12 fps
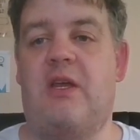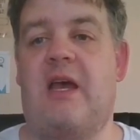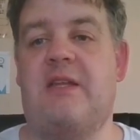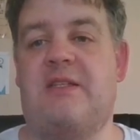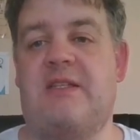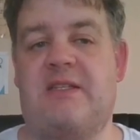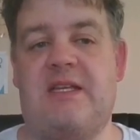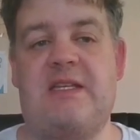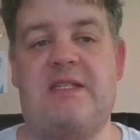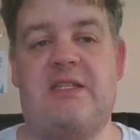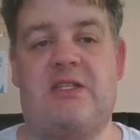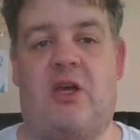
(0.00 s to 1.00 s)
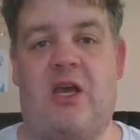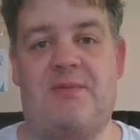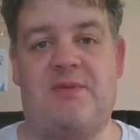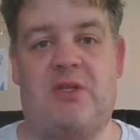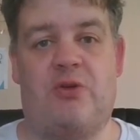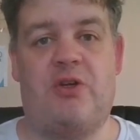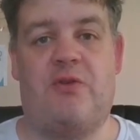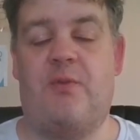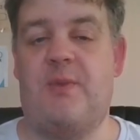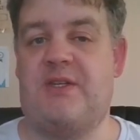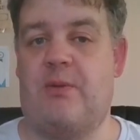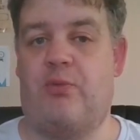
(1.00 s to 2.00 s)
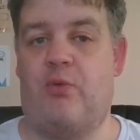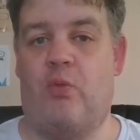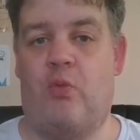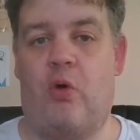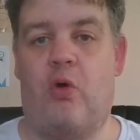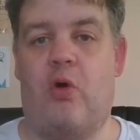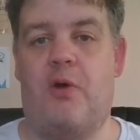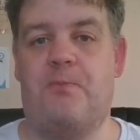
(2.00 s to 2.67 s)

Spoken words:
a deceased time soldier from the Temporal War.